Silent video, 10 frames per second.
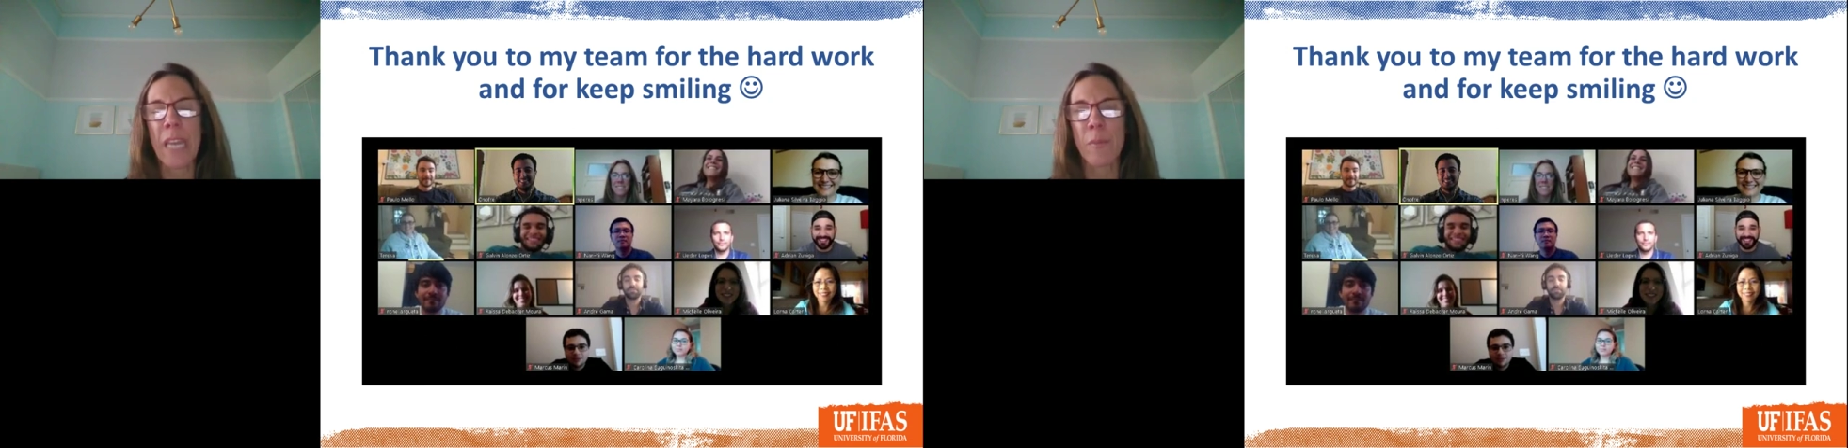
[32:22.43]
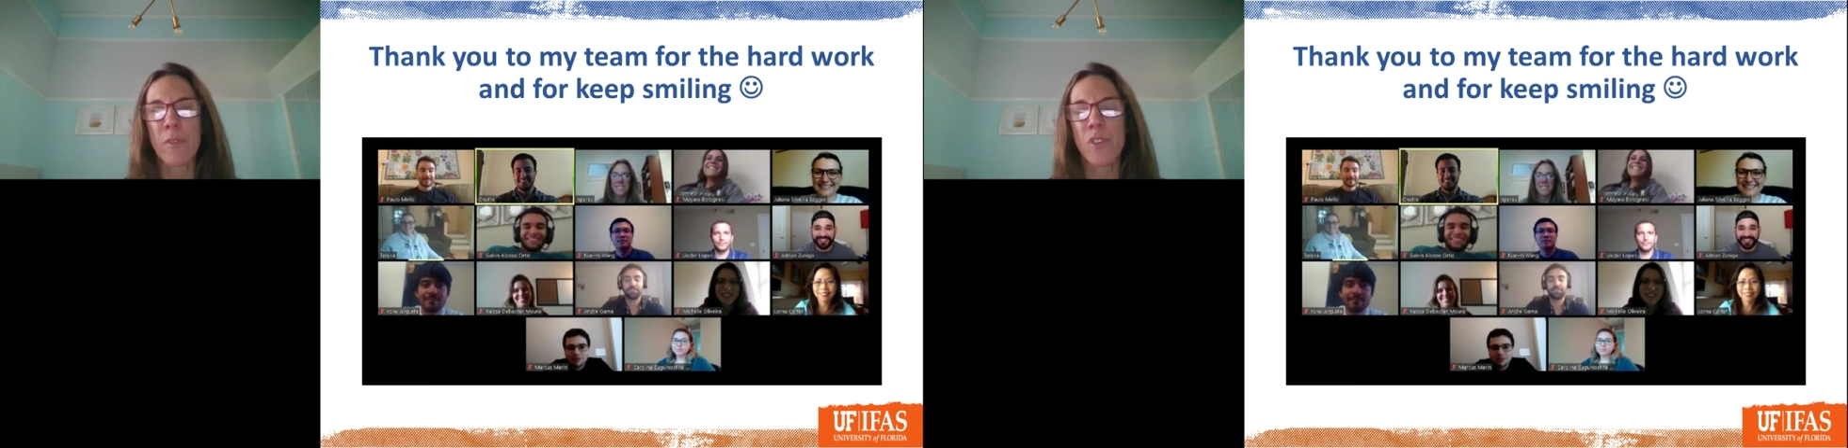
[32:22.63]

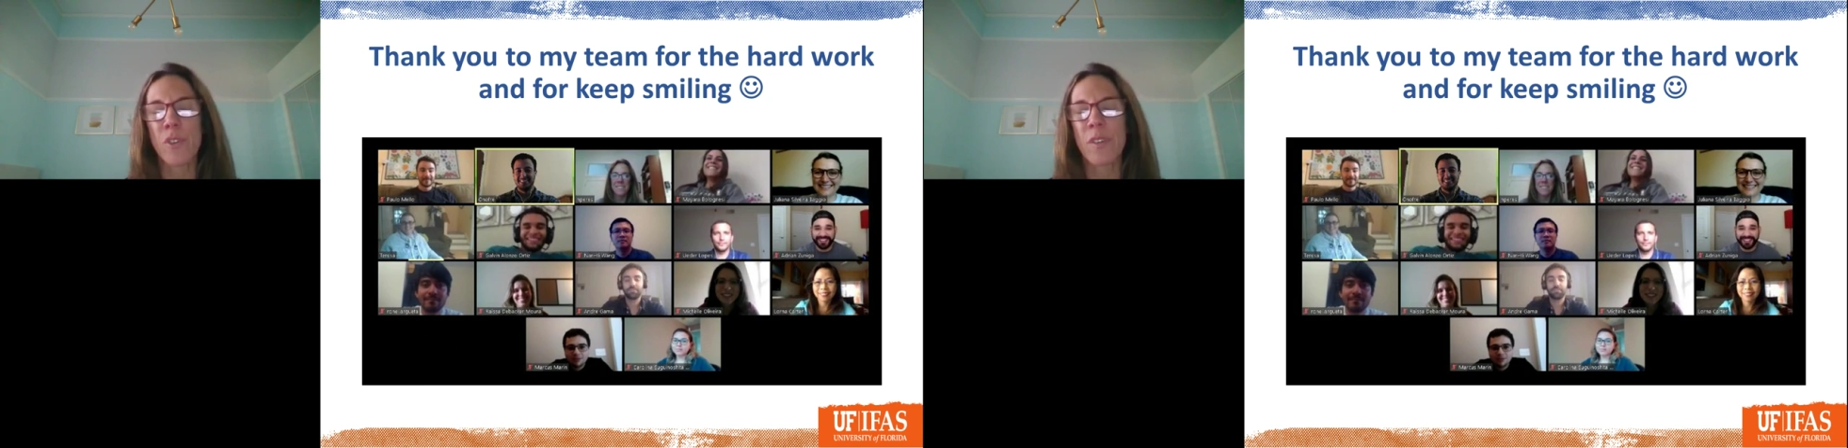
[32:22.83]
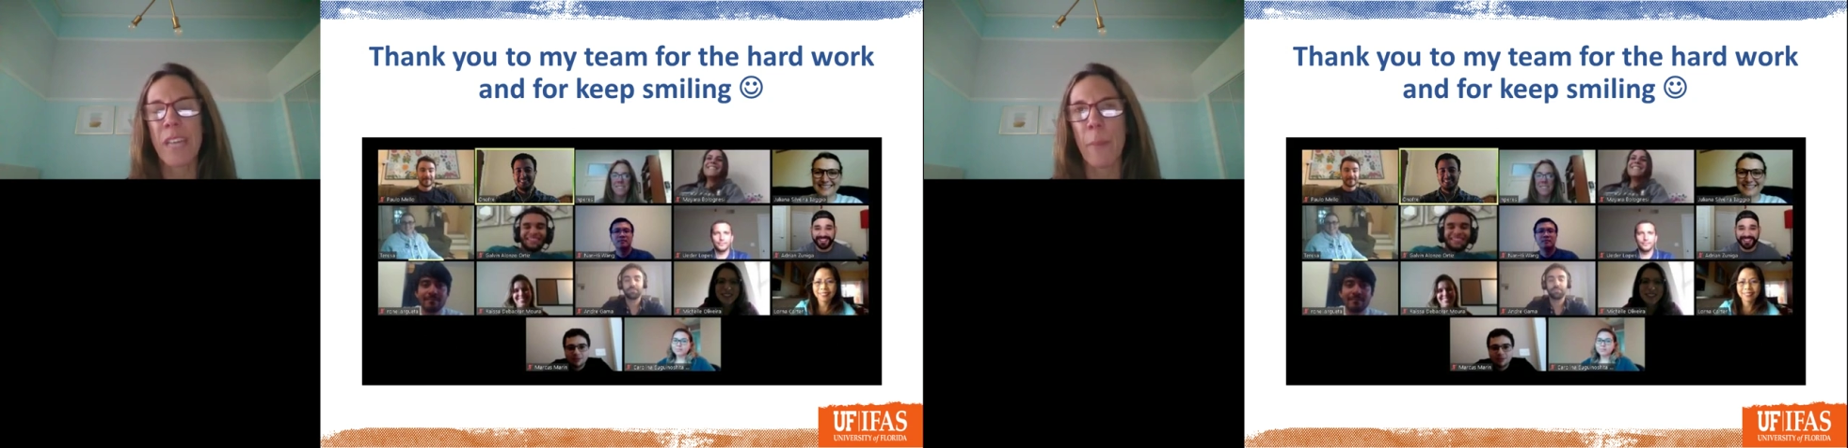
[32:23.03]
able
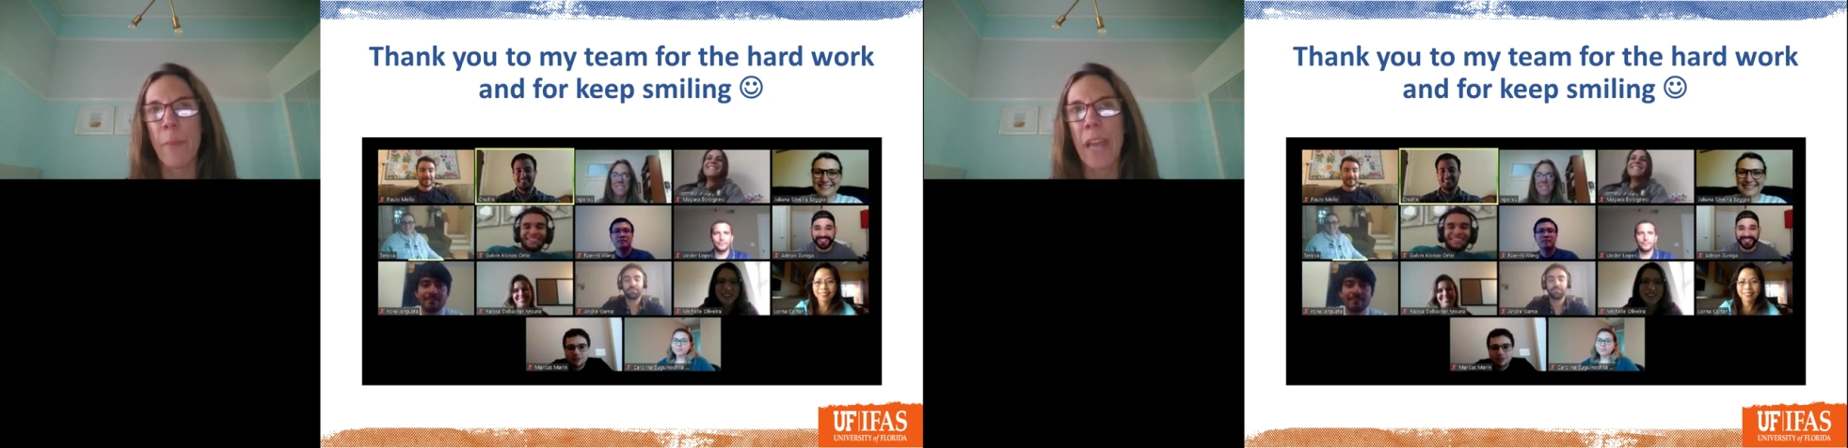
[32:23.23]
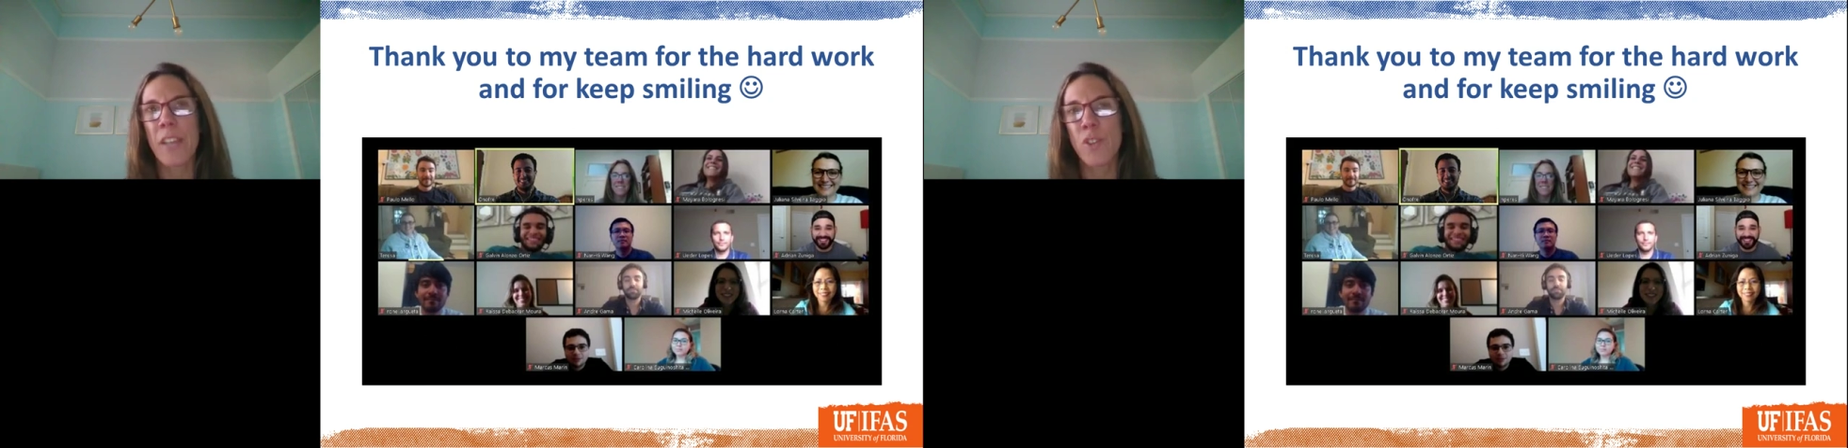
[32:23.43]
to get back